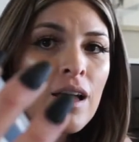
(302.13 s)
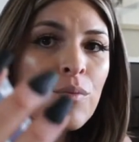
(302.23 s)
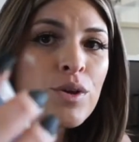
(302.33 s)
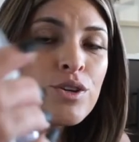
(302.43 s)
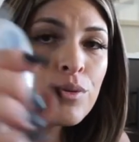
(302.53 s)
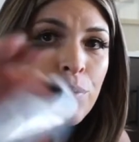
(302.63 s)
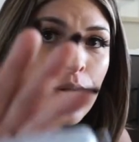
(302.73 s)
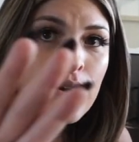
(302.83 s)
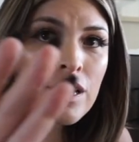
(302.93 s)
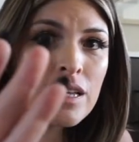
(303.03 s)
when you're
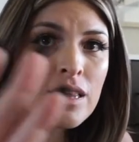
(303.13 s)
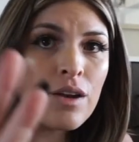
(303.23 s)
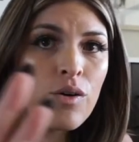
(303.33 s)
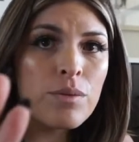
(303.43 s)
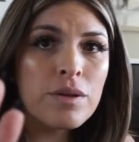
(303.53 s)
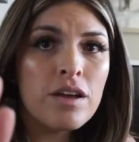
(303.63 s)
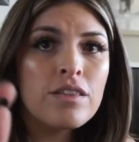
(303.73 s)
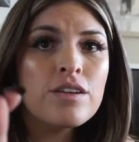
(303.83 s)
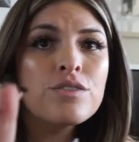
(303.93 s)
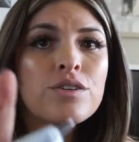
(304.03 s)
putting that ointment on there, you